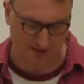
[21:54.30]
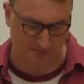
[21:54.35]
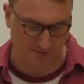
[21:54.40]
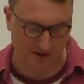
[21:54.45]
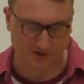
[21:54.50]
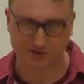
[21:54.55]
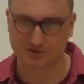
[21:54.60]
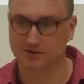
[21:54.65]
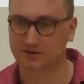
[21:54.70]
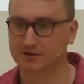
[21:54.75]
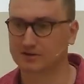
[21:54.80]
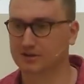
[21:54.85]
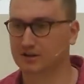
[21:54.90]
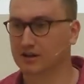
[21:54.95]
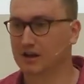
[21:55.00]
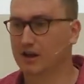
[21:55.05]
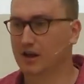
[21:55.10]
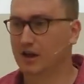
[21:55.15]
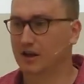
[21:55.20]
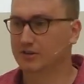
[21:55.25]
imagine,
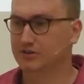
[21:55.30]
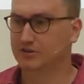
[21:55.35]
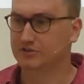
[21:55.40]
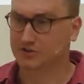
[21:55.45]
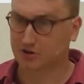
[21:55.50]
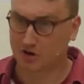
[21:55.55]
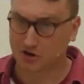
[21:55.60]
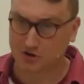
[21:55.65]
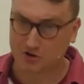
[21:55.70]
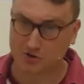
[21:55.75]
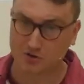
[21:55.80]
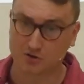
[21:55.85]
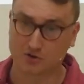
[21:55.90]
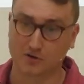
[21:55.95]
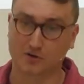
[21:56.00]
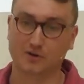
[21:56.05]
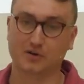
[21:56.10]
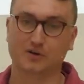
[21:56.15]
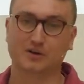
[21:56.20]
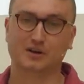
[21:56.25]
to
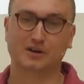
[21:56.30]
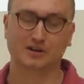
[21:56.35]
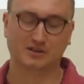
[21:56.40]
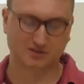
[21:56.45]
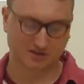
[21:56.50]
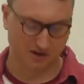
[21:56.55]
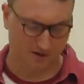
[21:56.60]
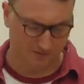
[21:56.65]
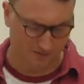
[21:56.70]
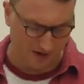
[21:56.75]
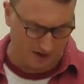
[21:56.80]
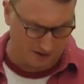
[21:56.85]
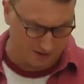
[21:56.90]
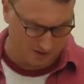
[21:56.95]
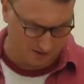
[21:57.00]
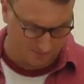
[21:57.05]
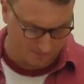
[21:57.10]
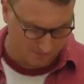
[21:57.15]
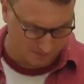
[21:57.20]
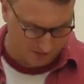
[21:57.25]
secure
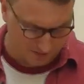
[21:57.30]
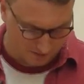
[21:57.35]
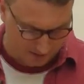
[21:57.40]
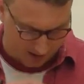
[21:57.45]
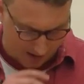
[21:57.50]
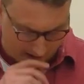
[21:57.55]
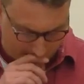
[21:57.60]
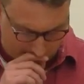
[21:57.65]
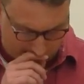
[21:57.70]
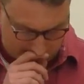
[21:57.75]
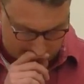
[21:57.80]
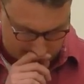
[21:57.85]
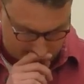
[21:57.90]
salvation for you and I,